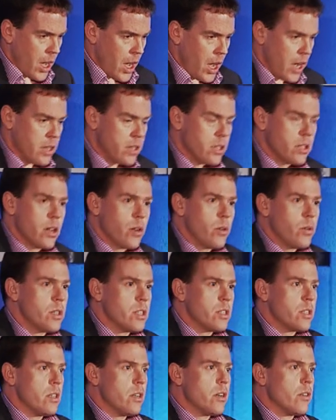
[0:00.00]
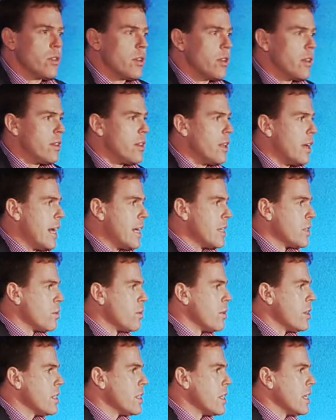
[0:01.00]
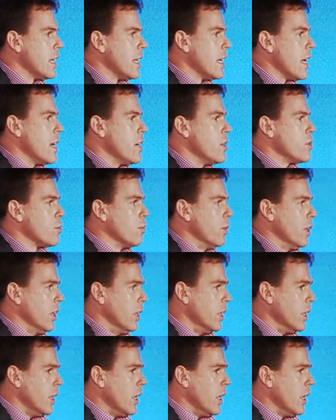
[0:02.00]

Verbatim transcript: And so is, you know, the, the last one is engagement.